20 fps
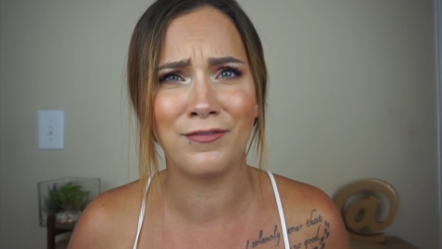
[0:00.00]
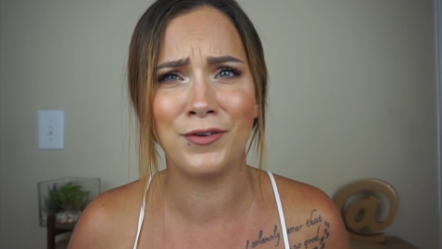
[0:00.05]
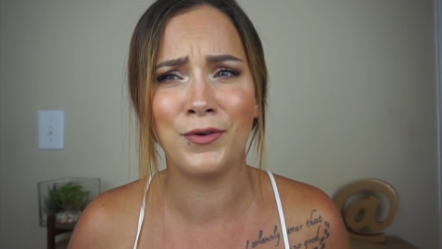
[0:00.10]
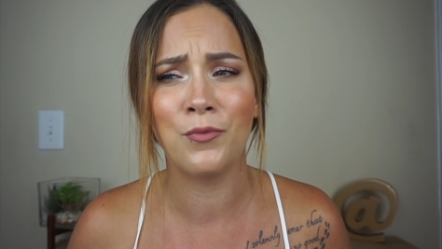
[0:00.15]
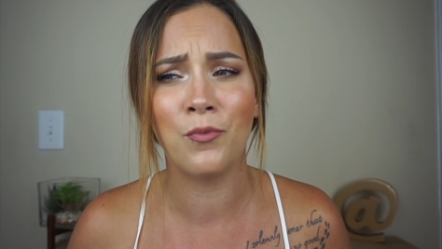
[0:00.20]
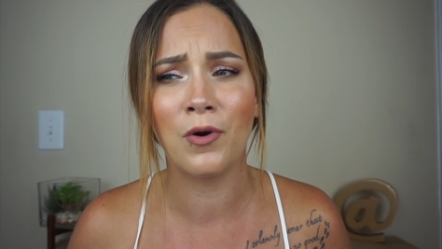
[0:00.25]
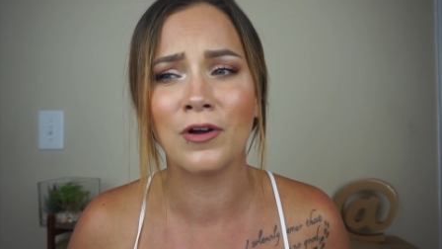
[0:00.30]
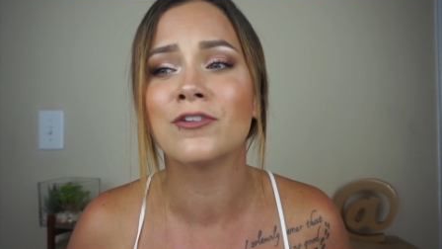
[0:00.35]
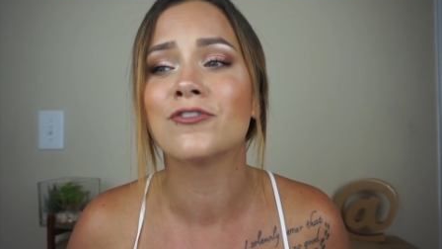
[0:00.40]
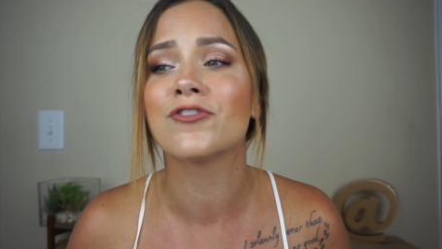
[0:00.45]
you
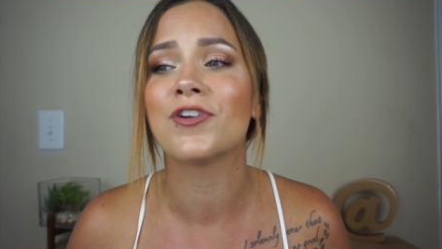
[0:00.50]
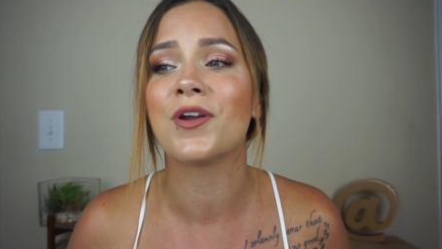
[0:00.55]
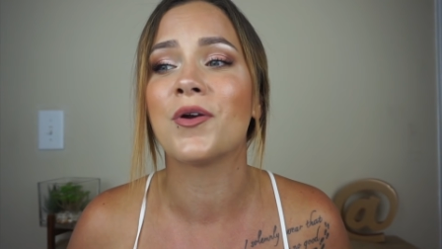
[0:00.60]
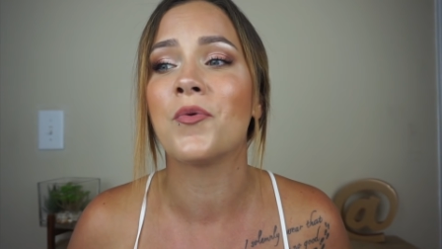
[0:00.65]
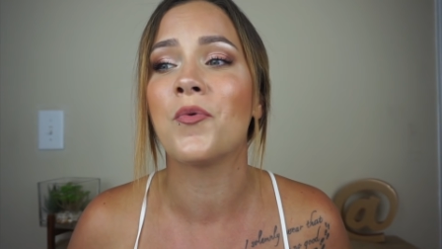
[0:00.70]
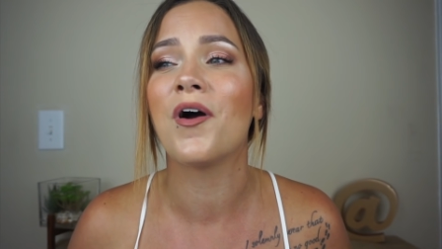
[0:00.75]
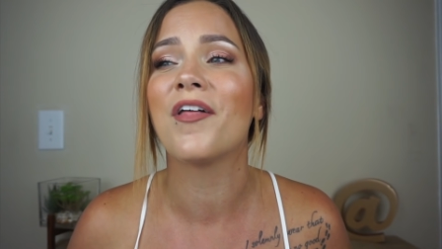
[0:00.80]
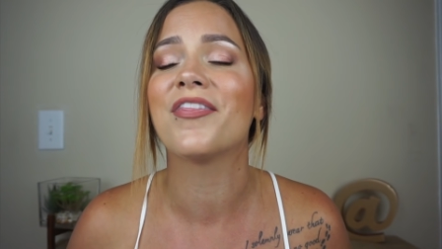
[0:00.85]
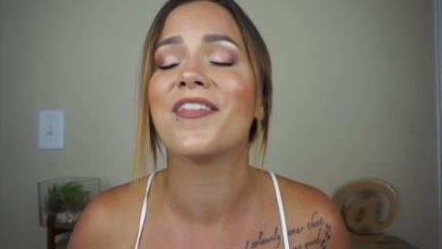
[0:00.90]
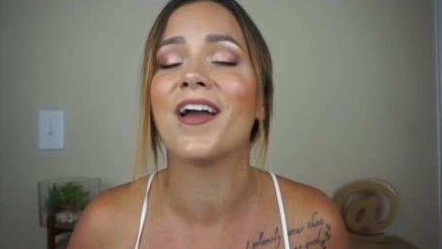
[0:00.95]
wondering
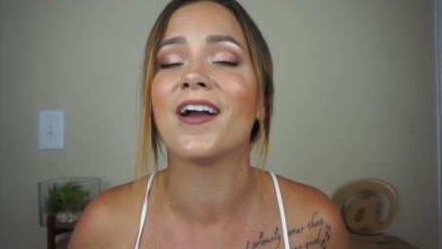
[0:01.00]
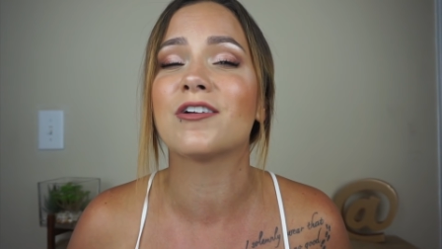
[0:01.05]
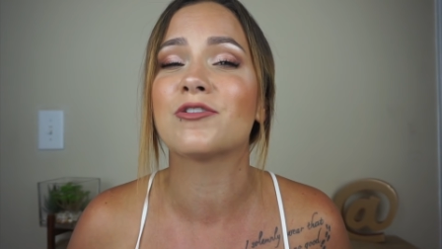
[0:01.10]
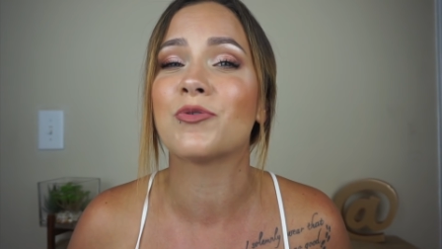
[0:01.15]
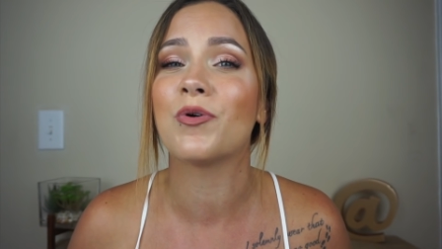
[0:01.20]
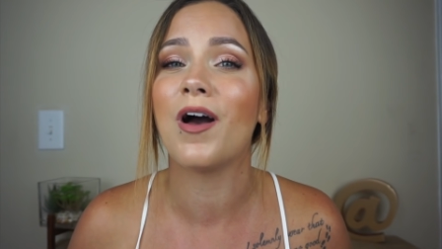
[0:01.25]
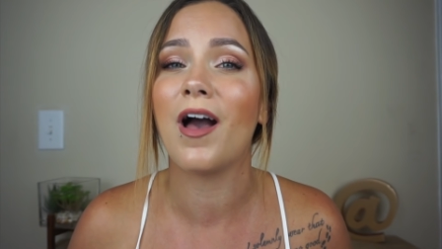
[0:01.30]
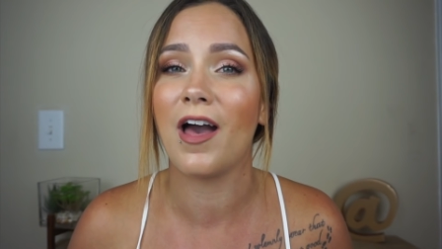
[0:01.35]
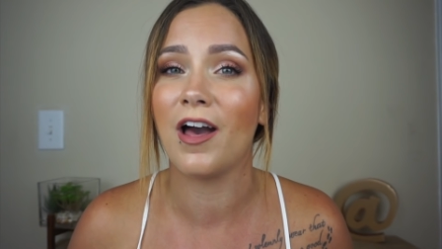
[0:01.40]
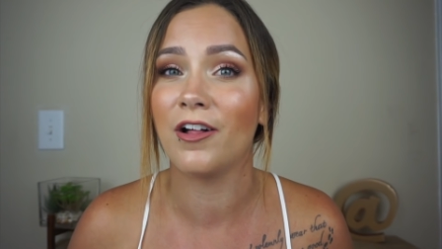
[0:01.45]
what in the
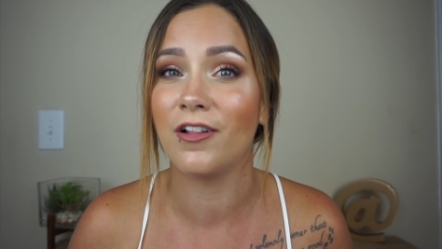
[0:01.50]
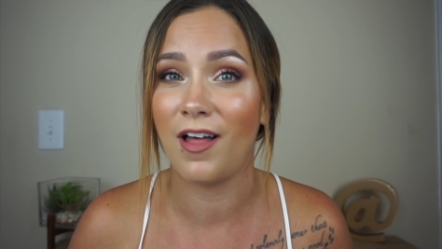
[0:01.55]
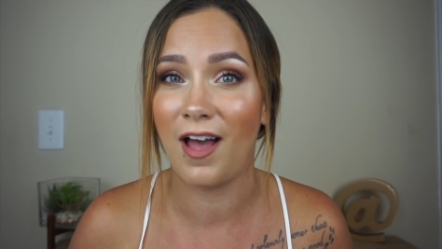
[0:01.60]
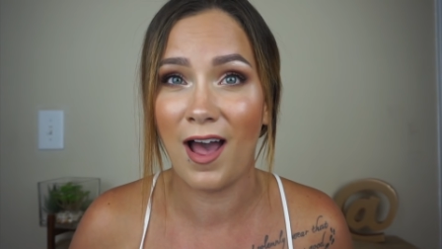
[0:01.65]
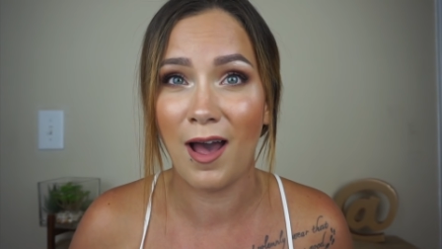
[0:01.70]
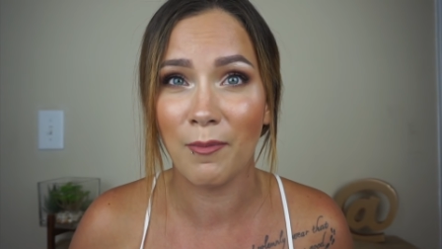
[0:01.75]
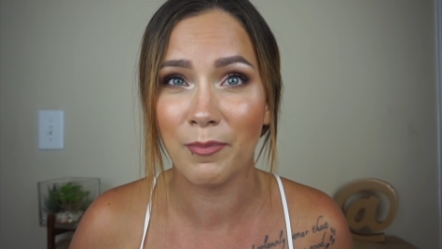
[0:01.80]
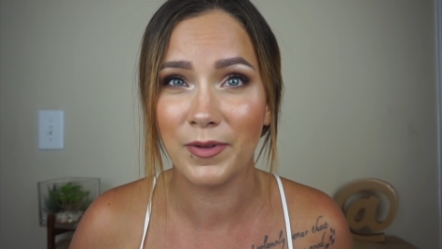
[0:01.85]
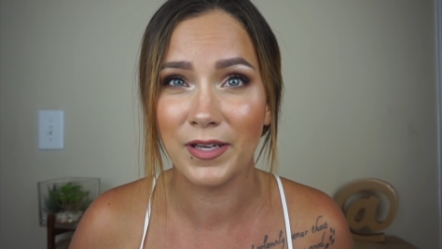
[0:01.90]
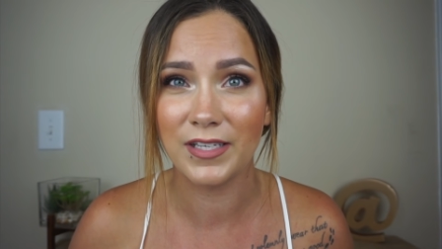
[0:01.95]
actual hell
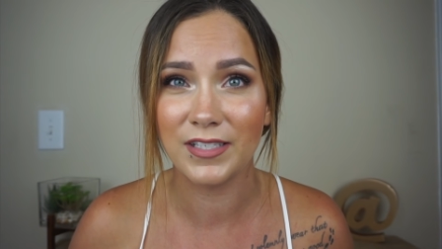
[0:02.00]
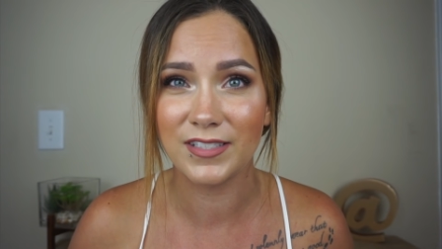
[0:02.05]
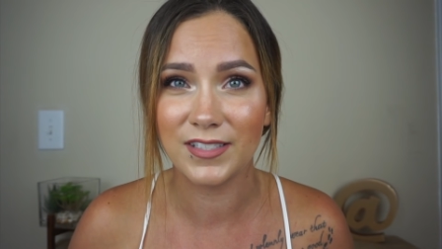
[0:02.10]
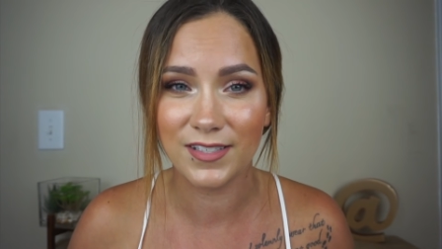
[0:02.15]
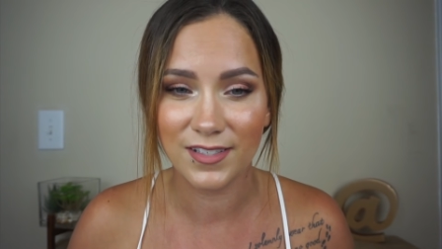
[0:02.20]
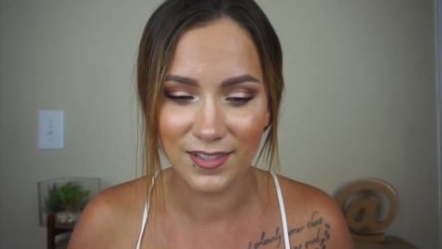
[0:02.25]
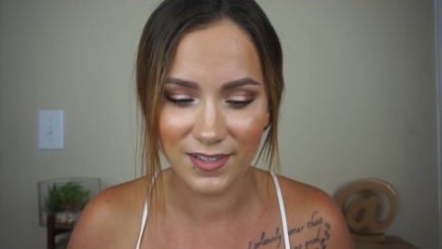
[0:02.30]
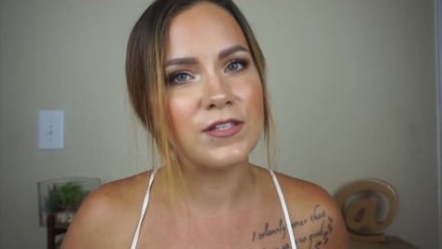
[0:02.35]
happened.